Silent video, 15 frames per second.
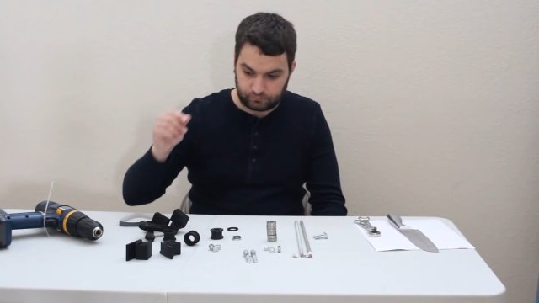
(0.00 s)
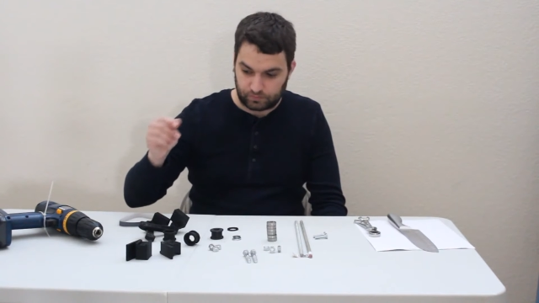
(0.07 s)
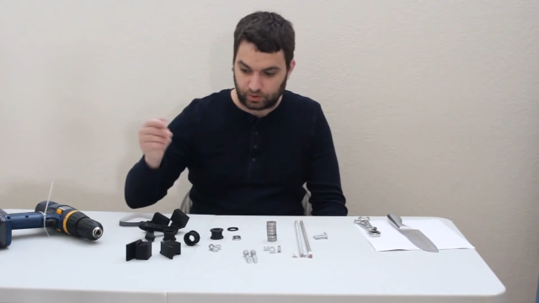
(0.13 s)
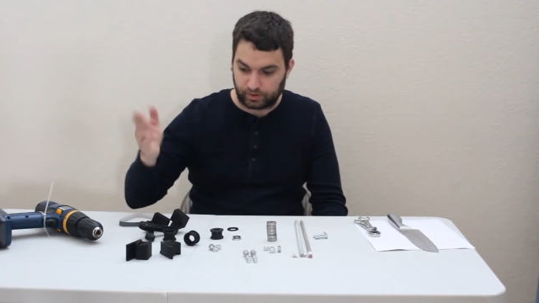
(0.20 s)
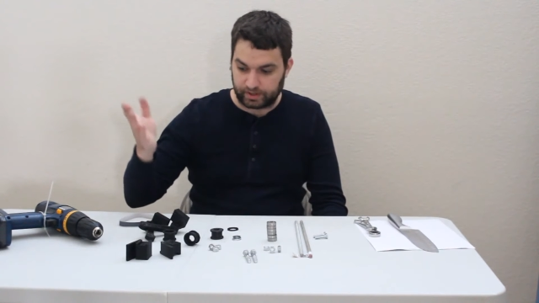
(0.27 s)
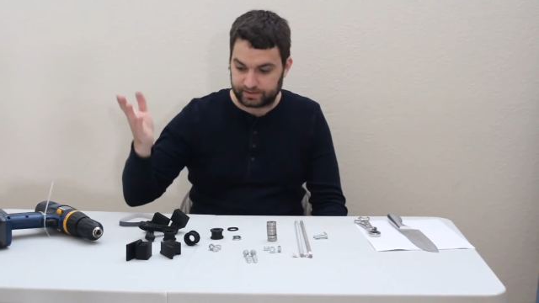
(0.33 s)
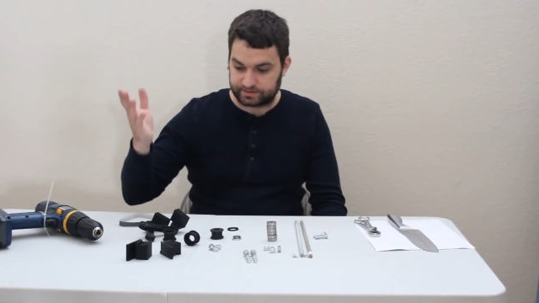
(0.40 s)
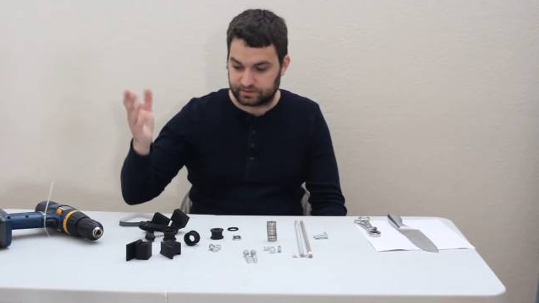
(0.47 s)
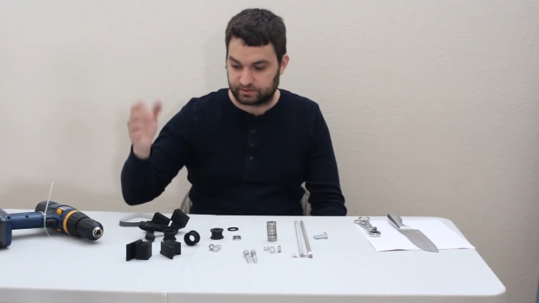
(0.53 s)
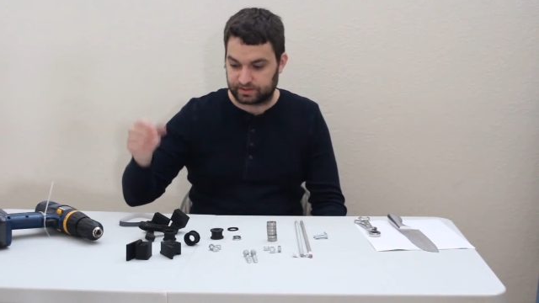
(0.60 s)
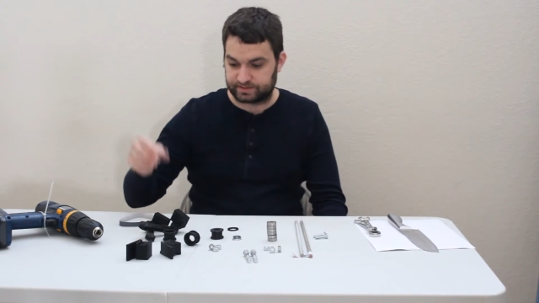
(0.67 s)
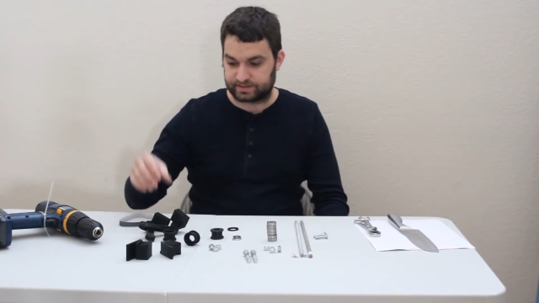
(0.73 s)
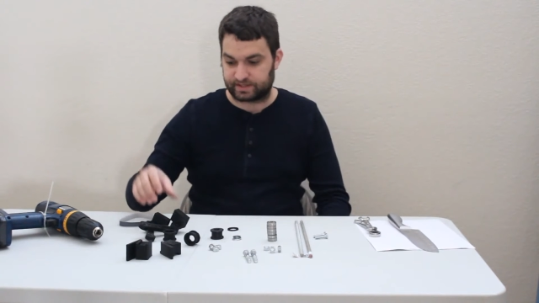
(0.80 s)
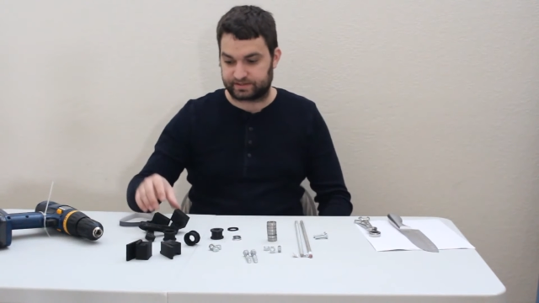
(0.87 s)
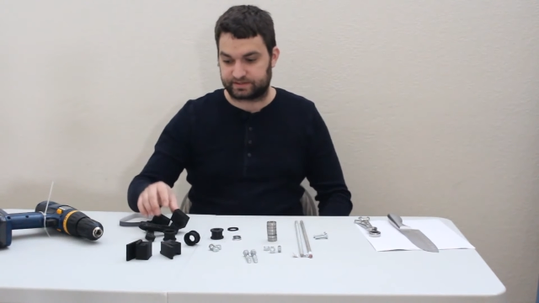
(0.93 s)
Okay, so
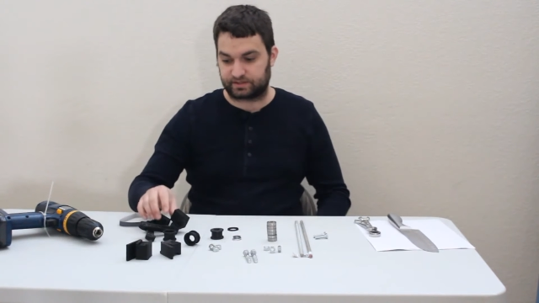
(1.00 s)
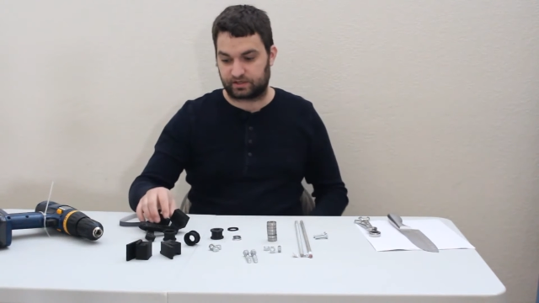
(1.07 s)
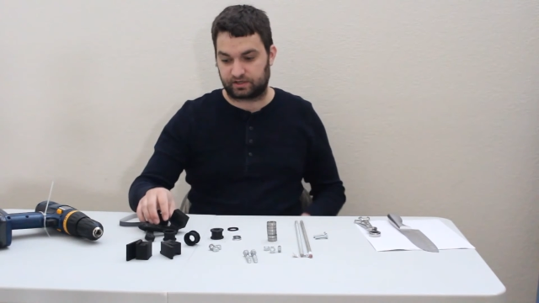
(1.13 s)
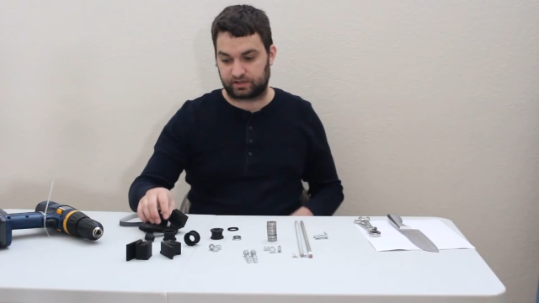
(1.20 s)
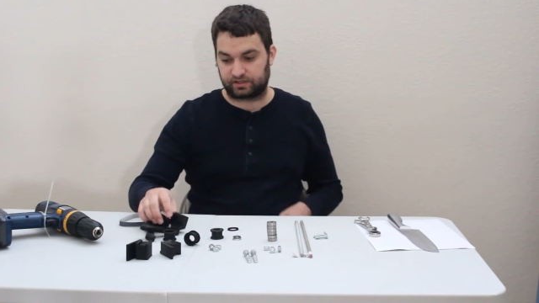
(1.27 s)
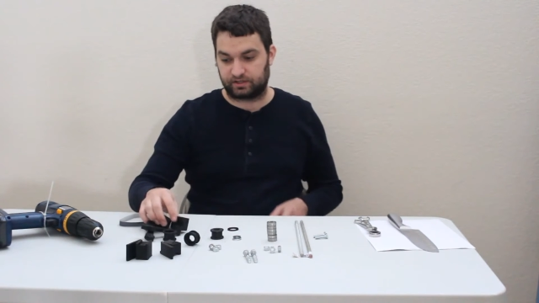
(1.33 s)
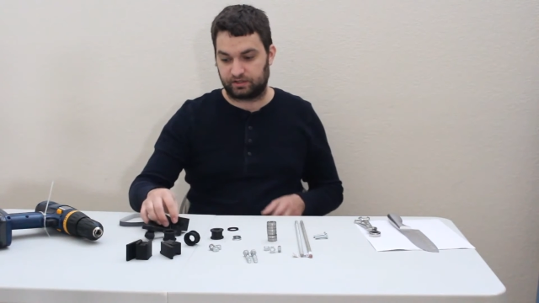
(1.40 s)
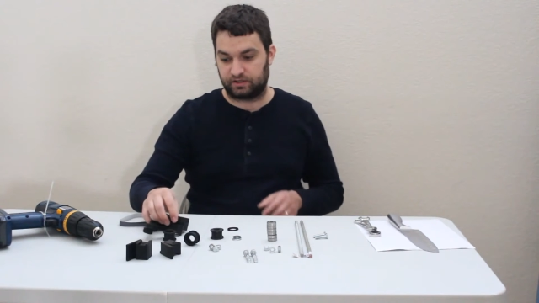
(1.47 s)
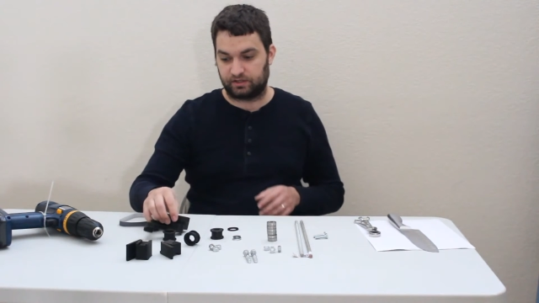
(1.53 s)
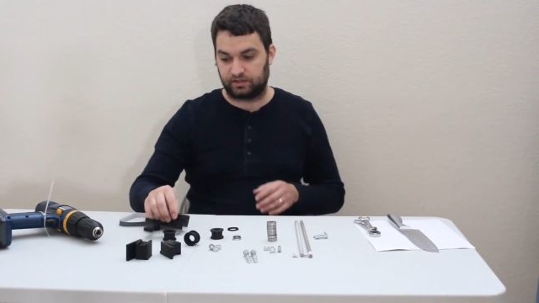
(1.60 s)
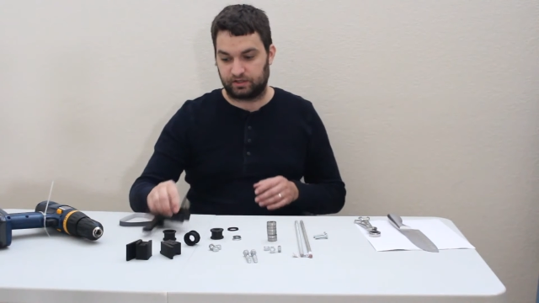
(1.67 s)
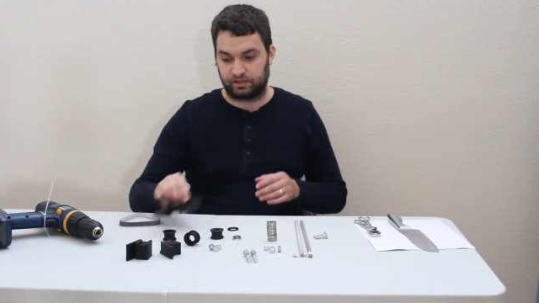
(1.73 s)
let's get started.